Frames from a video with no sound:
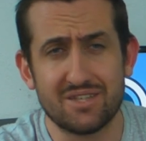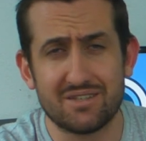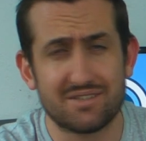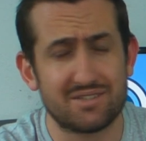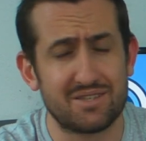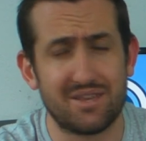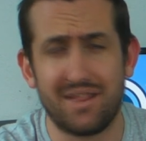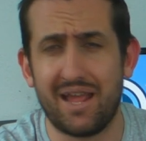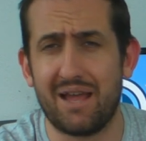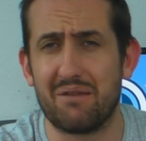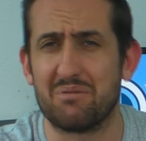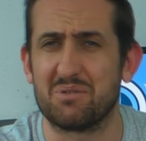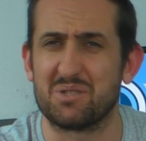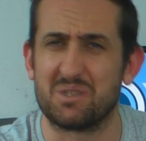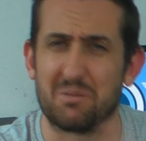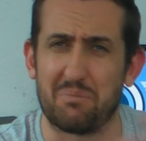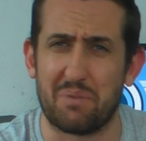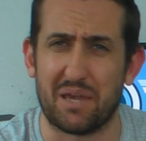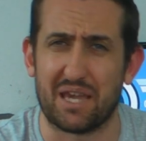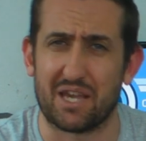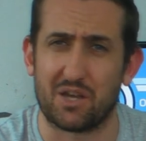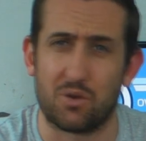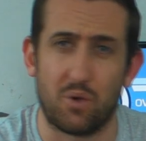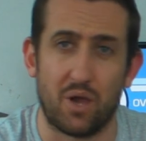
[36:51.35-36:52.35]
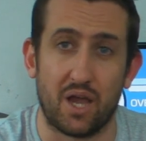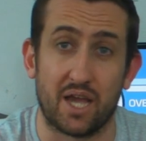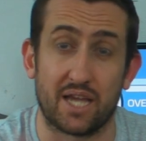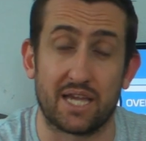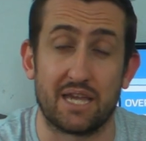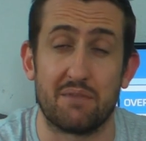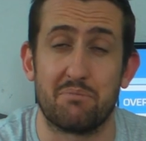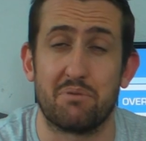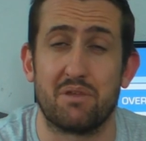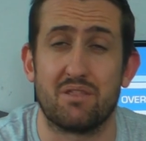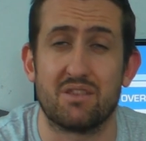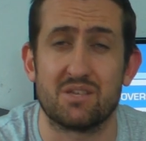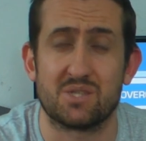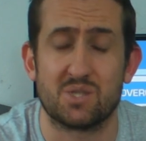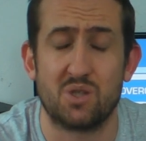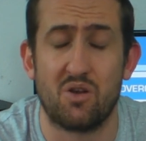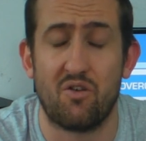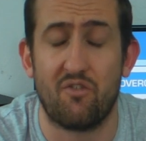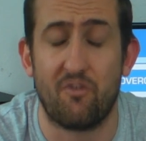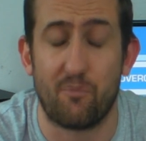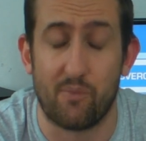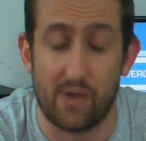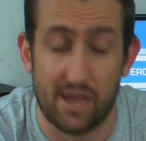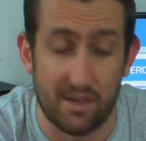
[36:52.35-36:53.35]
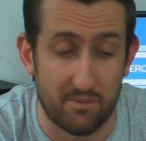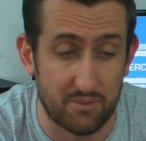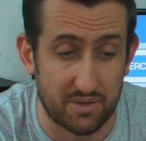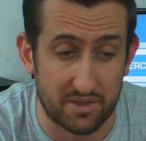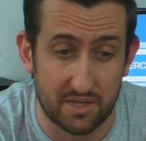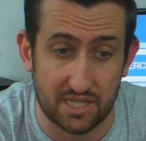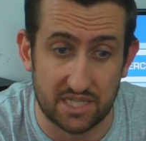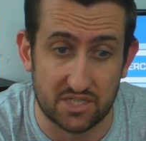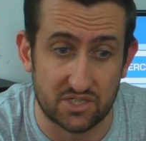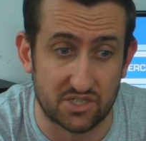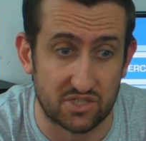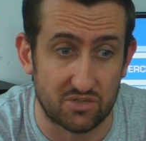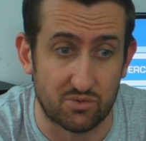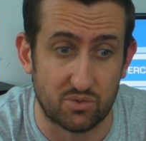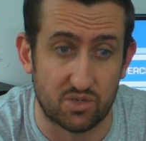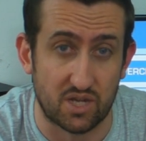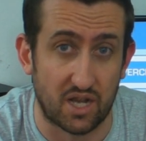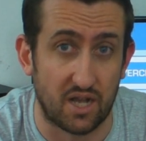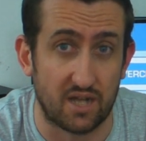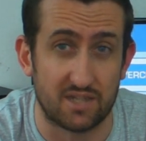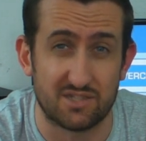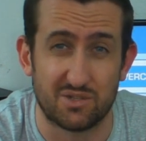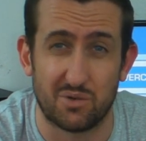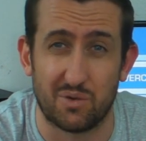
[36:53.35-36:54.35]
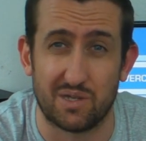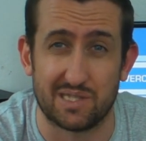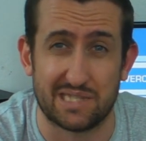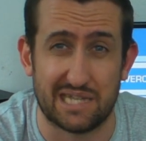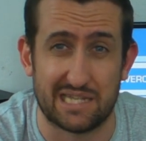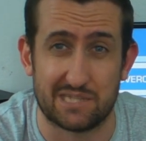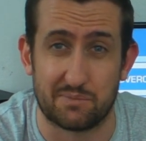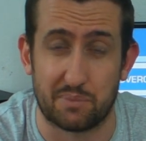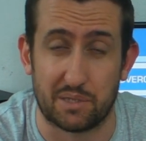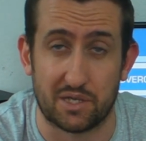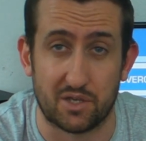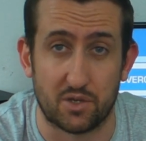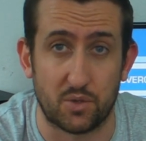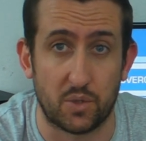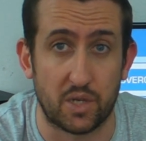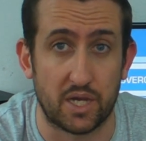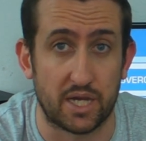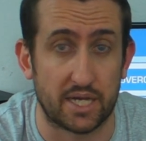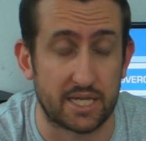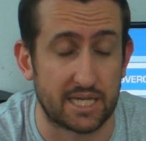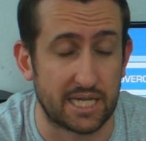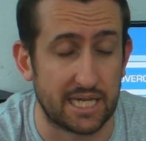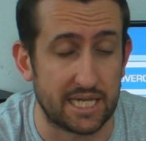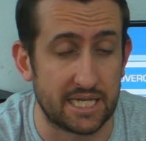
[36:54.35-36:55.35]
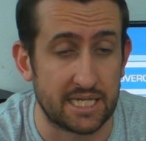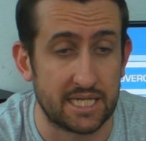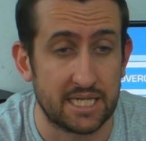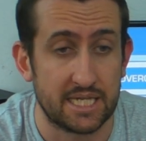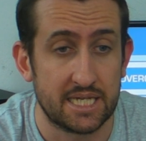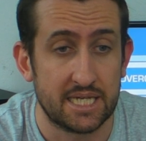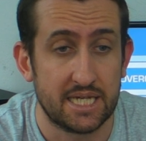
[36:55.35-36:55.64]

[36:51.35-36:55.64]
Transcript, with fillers: So that was a bit quirky, but the software with these dual cards always has been quirky.